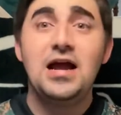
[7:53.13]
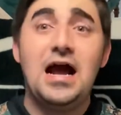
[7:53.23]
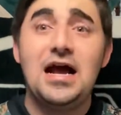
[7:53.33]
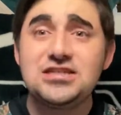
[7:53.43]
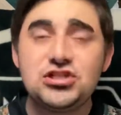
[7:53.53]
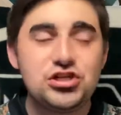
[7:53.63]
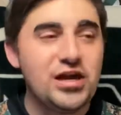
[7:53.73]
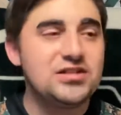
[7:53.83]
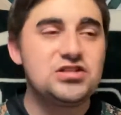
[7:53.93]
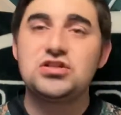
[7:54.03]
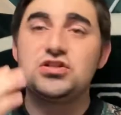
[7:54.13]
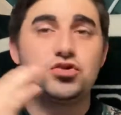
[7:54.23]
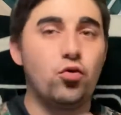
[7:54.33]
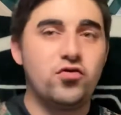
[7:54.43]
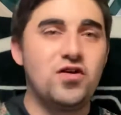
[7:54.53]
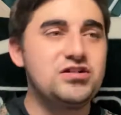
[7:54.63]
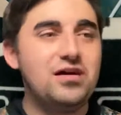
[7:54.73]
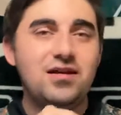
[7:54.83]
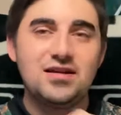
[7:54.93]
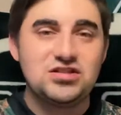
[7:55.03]
has a chance to score a
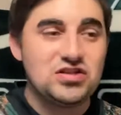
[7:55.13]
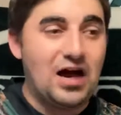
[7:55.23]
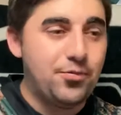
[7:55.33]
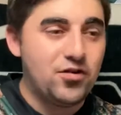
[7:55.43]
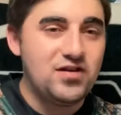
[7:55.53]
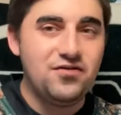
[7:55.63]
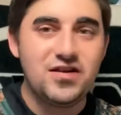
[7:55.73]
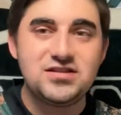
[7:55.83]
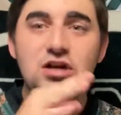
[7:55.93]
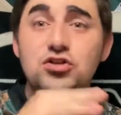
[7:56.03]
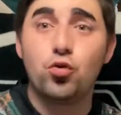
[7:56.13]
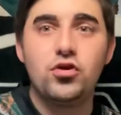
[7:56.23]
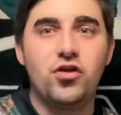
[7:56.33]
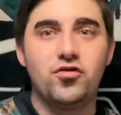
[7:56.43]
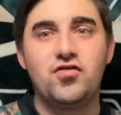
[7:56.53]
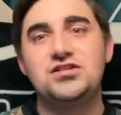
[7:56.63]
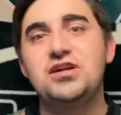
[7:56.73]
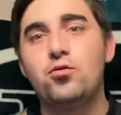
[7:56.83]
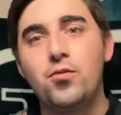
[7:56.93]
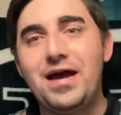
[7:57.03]
touchdown, get a stop on defense, score another
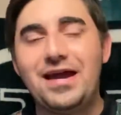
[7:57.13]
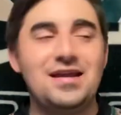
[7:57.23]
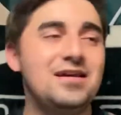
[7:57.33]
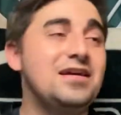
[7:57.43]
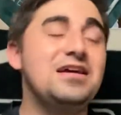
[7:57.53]
touchdown. We're back in it.